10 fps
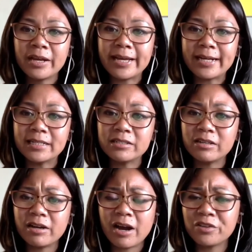And
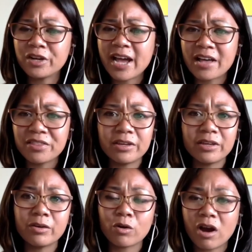either
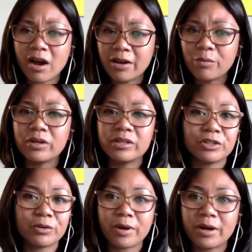Kathy or I will
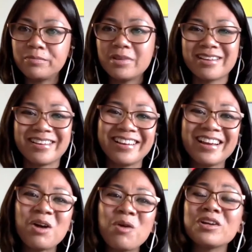interrupt.
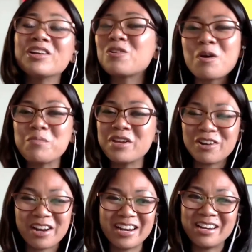We'll interrupt Peter
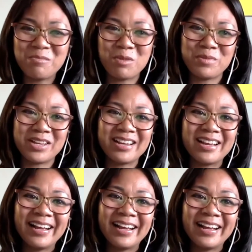at any moment.